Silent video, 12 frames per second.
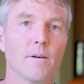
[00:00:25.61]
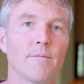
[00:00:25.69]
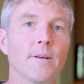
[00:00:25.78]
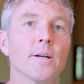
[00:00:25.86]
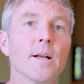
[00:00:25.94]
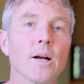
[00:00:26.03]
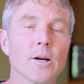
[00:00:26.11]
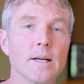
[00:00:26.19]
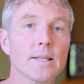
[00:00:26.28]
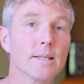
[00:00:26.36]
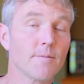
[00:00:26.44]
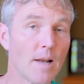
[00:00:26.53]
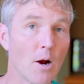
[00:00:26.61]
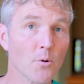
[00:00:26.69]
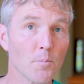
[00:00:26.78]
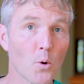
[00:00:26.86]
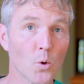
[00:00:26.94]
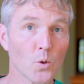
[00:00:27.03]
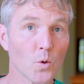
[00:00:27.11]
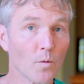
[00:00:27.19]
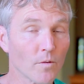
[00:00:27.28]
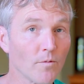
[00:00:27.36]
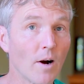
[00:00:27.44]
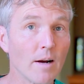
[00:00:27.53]
Veterinarians have now reported
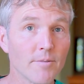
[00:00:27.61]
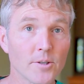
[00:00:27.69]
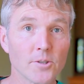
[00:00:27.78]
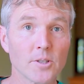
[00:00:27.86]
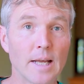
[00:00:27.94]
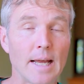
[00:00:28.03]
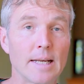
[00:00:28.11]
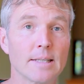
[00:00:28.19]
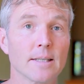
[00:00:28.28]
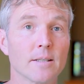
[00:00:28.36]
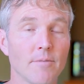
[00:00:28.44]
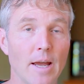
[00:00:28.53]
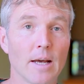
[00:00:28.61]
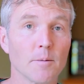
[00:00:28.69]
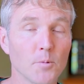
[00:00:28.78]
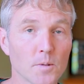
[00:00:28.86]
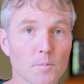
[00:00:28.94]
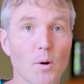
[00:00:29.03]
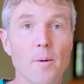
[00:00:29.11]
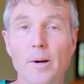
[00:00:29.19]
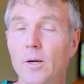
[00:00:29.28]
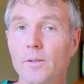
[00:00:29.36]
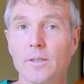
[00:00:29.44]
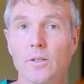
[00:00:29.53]
over 500 cases of animals,
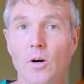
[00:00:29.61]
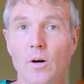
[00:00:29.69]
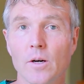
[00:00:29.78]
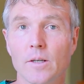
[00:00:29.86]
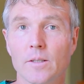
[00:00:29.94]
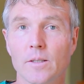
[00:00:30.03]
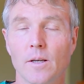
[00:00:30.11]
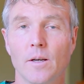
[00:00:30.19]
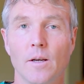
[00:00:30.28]
primarily dogs,